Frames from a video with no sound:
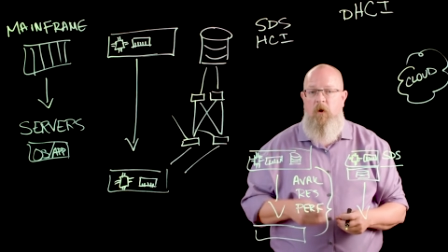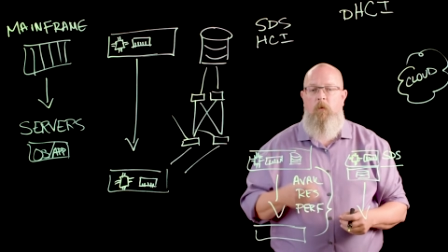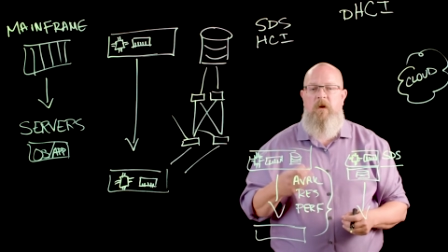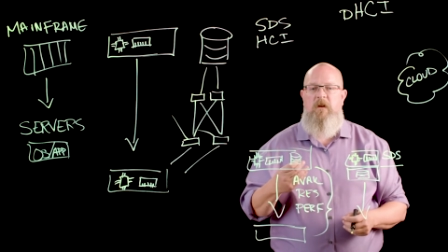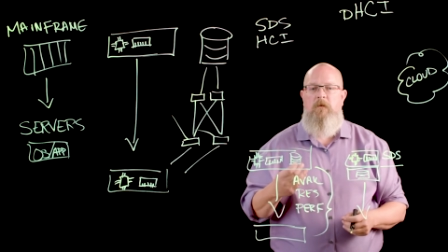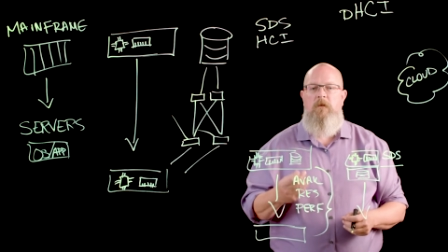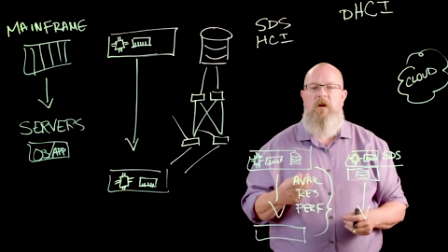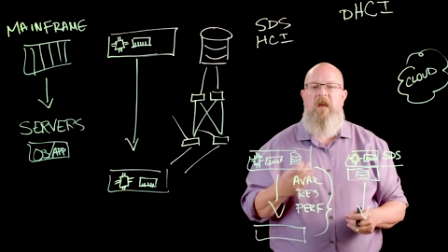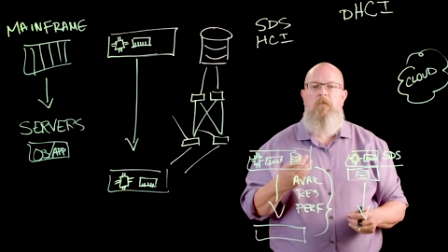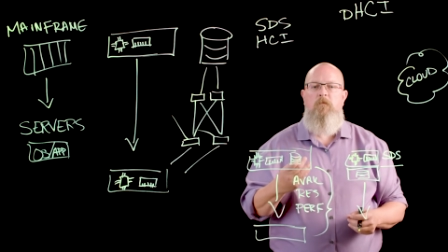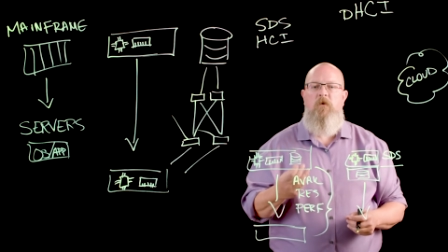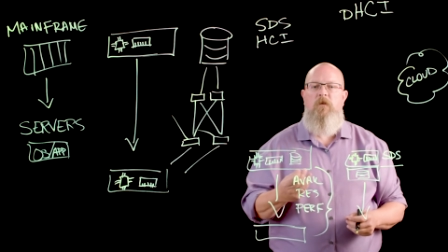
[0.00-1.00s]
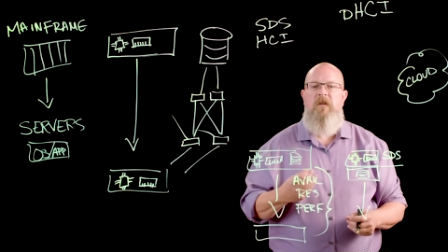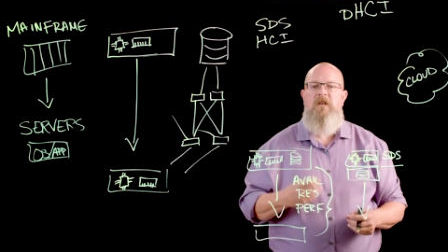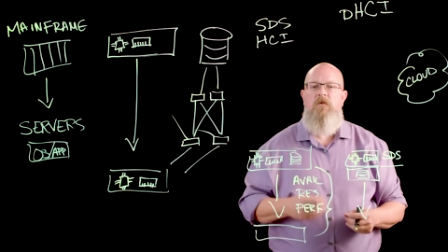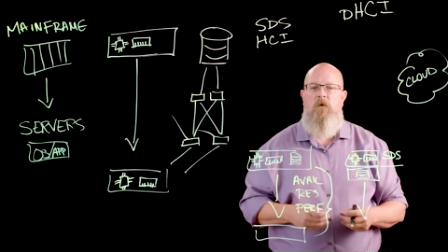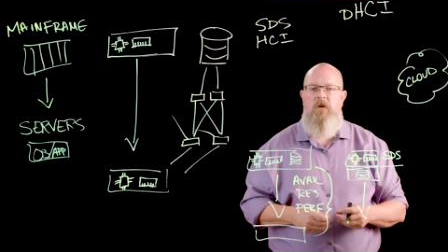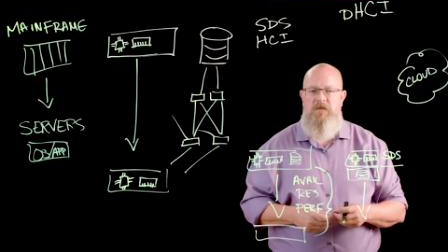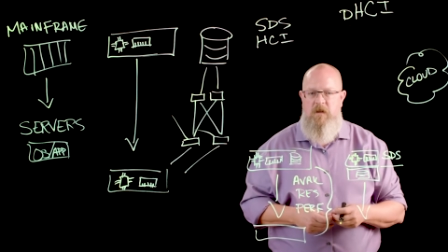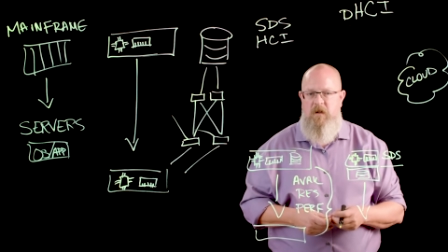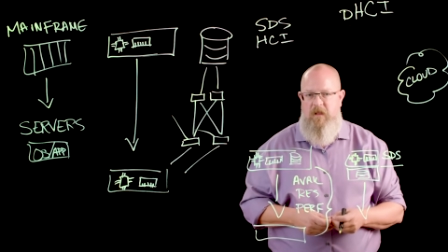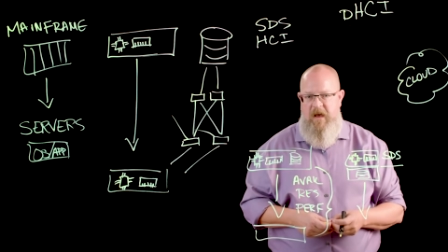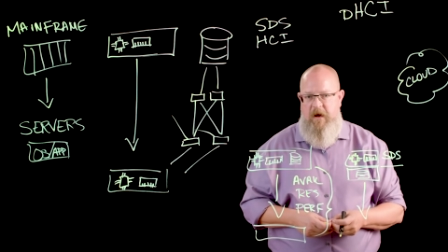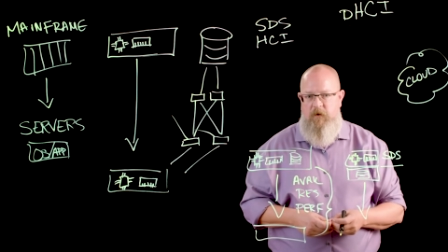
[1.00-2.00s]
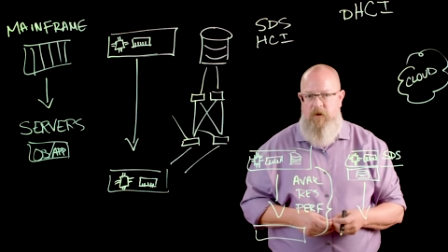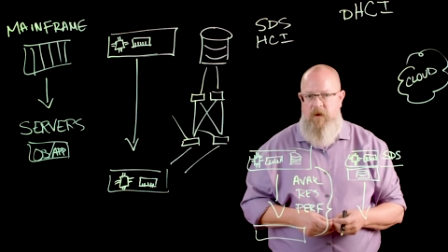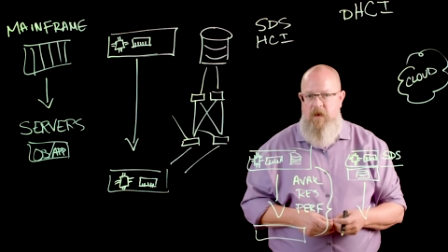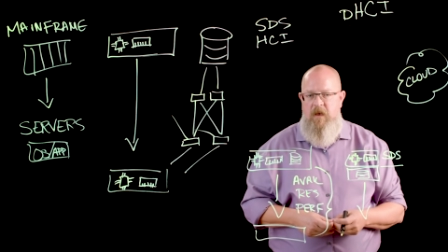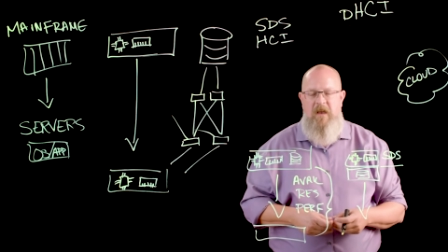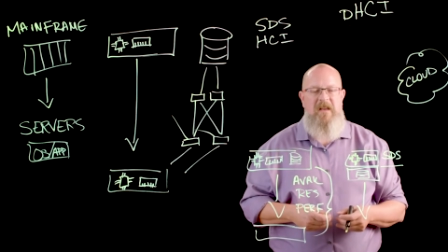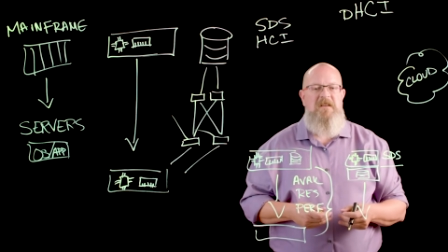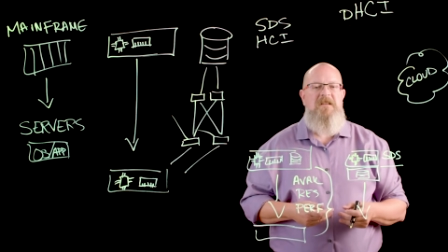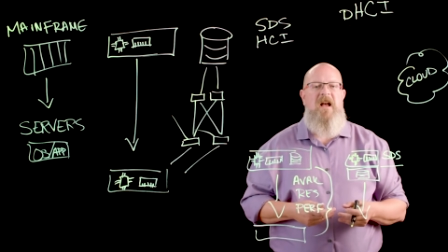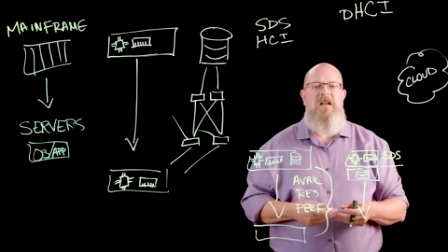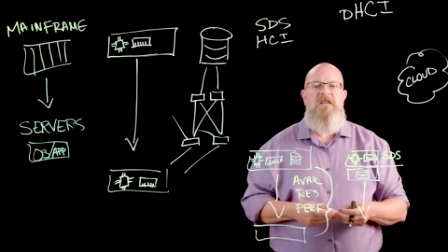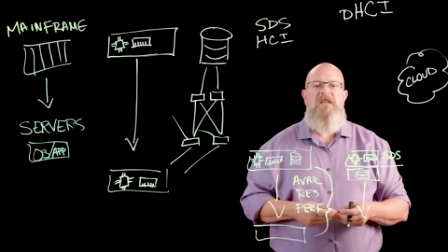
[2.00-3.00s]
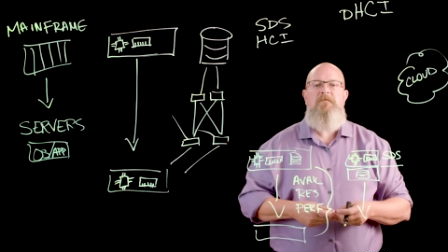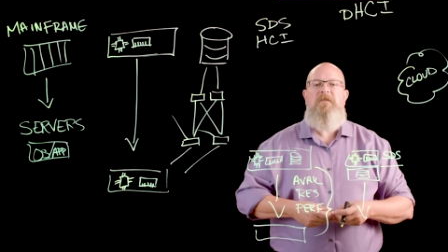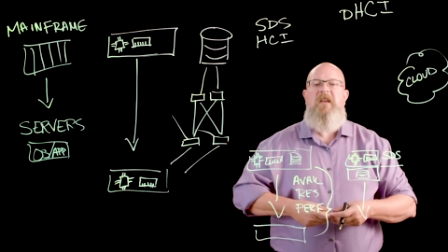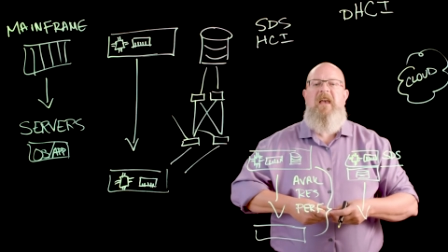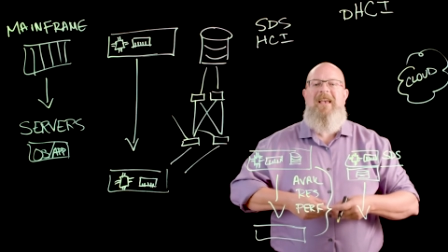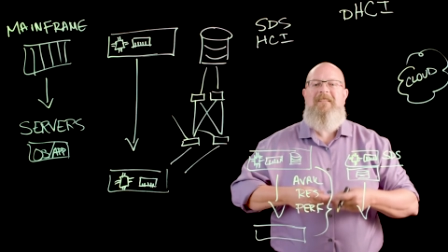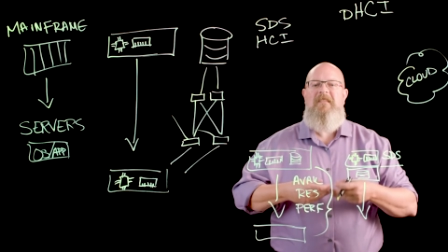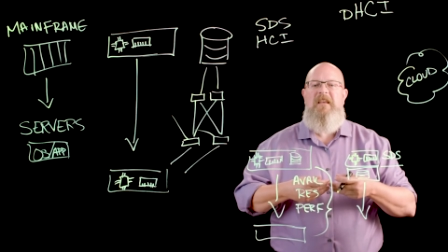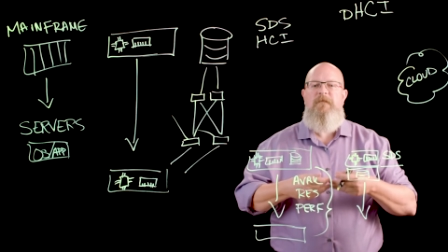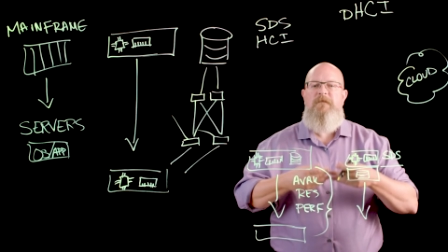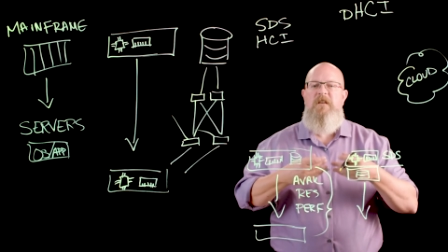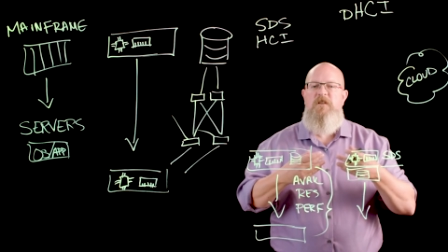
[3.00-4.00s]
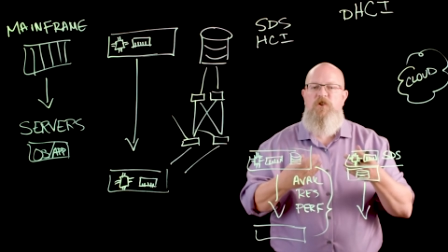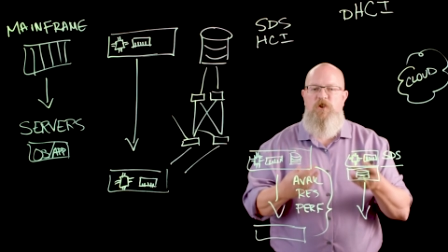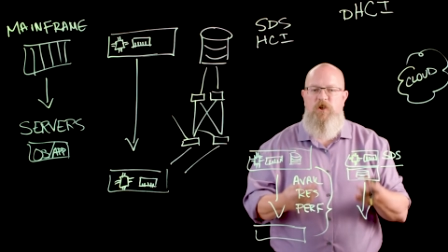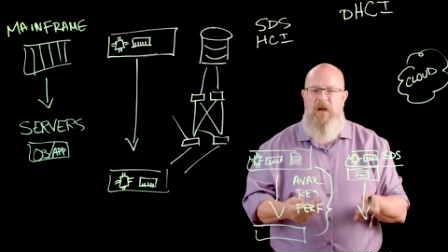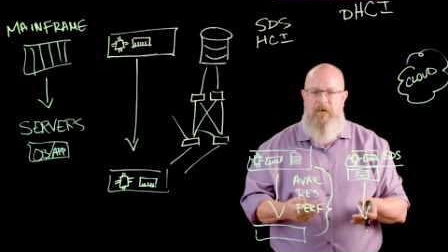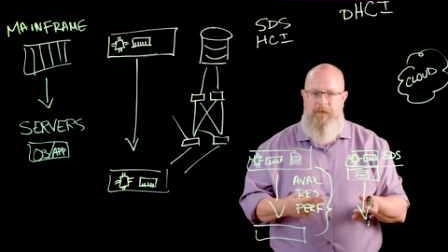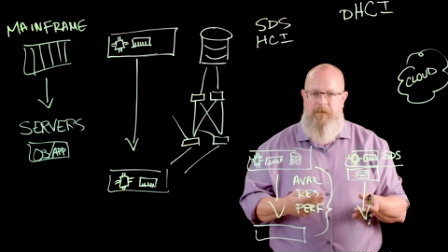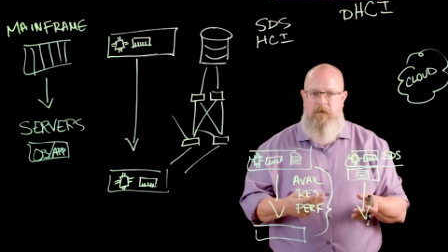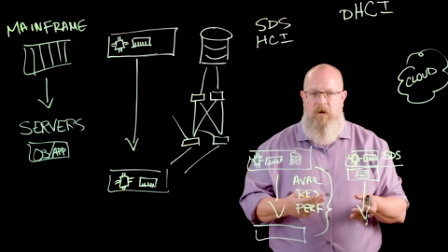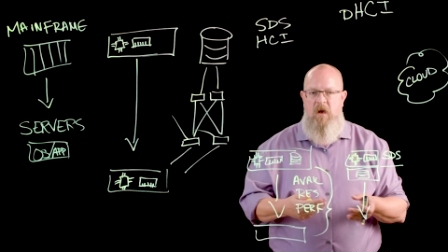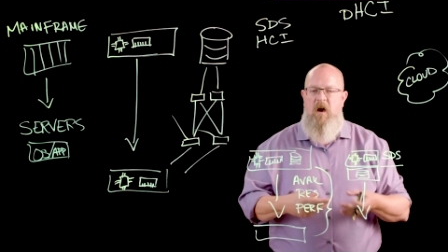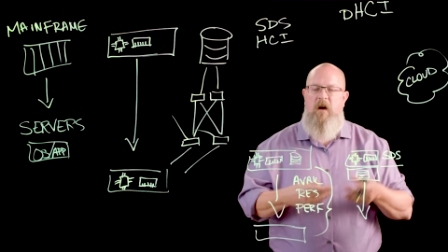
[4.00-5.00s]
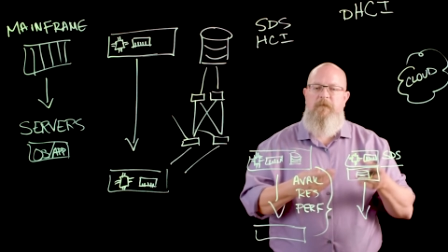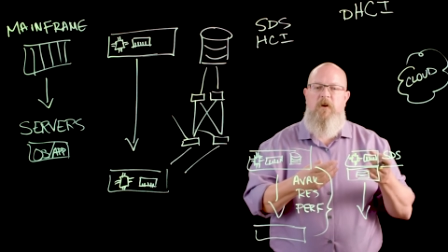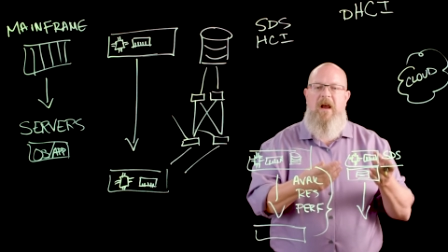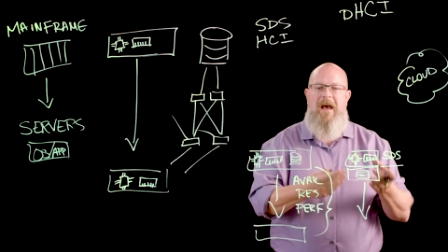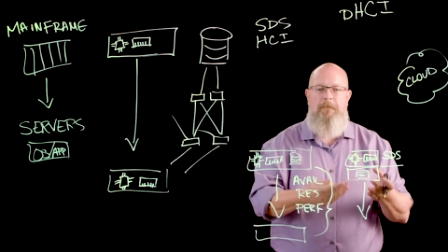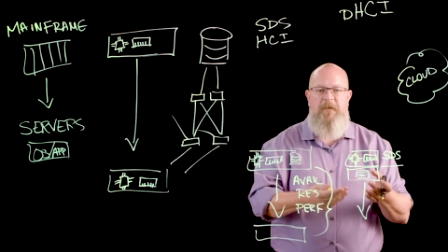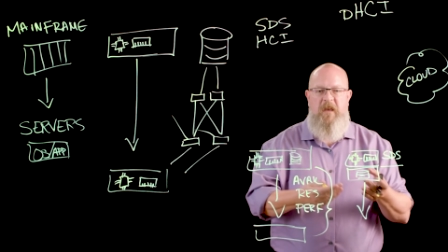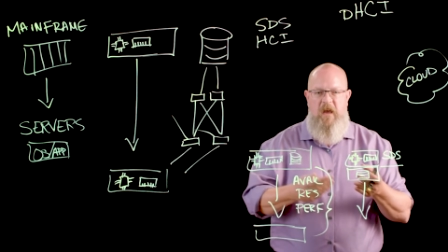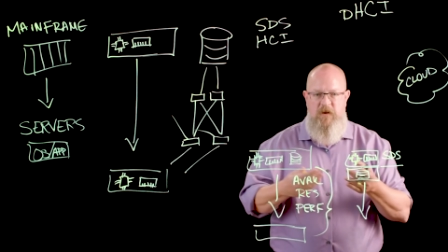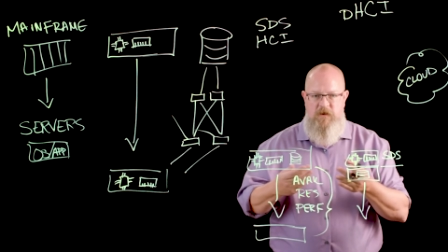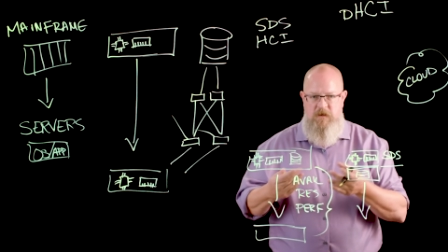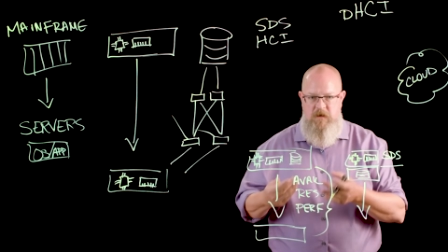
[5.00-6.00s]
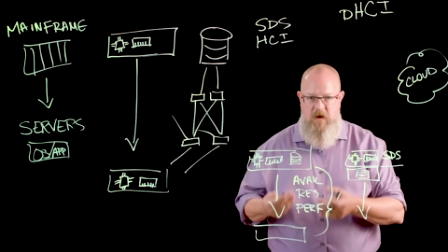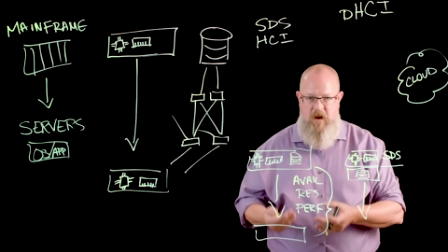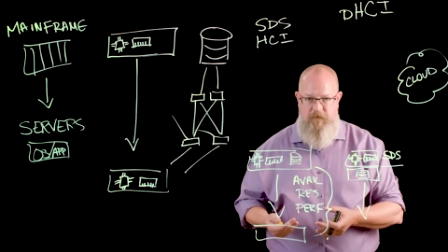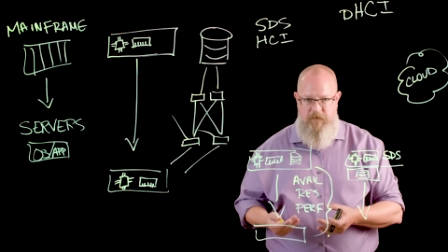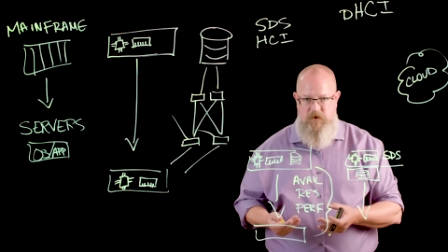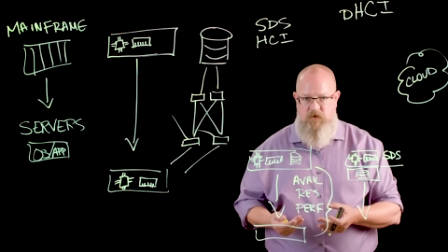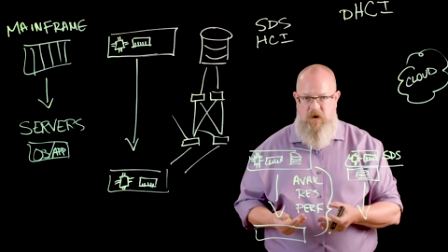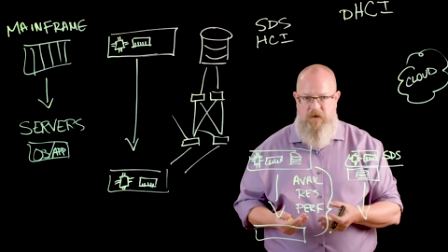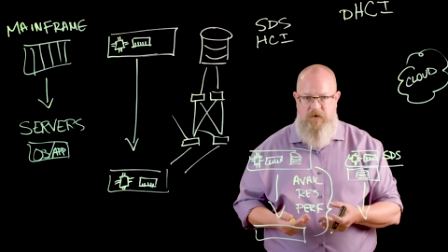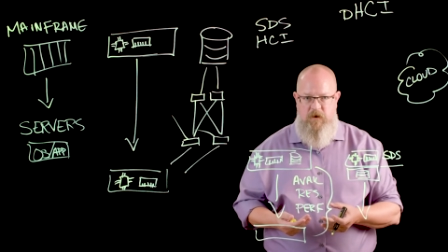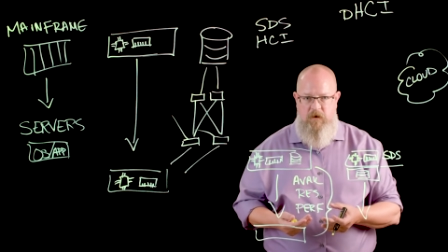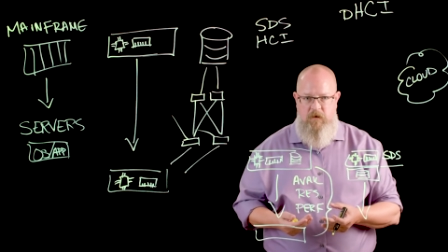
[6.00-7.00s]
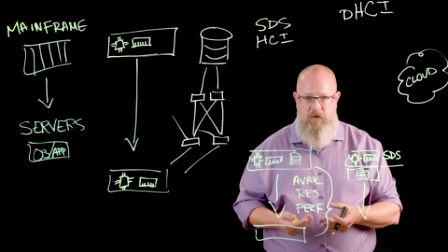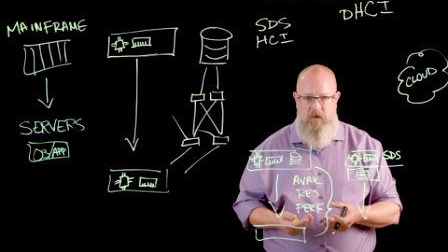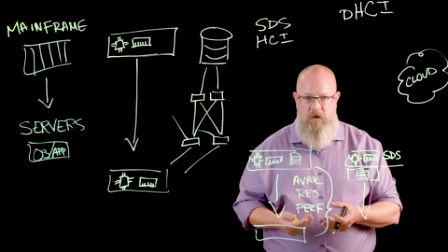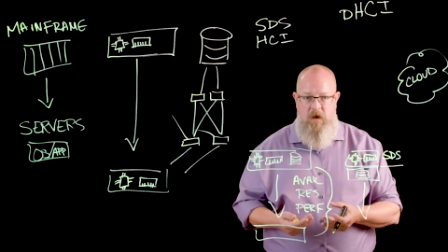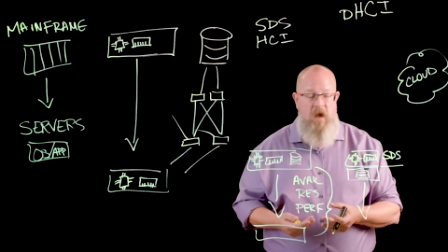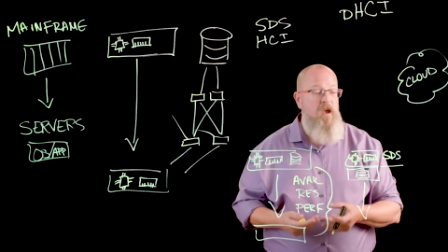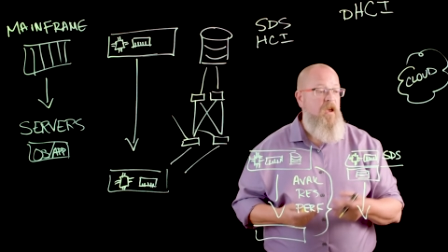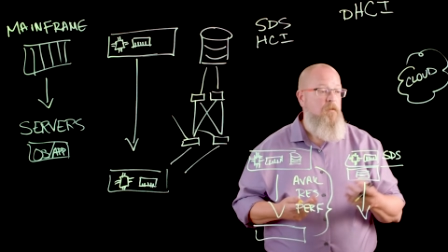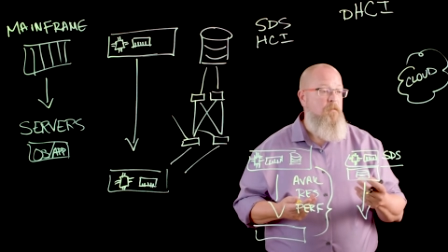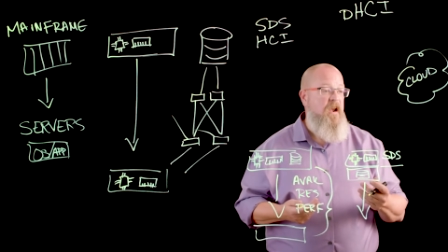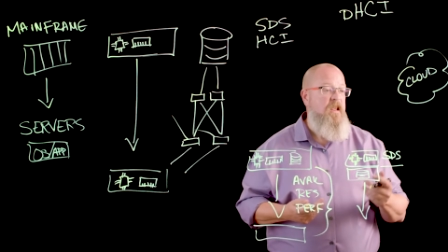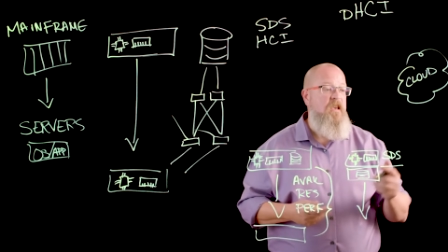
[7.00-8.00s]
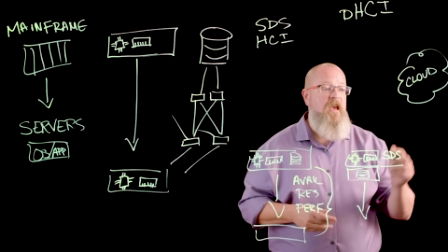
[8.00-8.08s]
when you look at moving towards the cloud. It is not simply a lift and shift of your applications and infrastructure. In many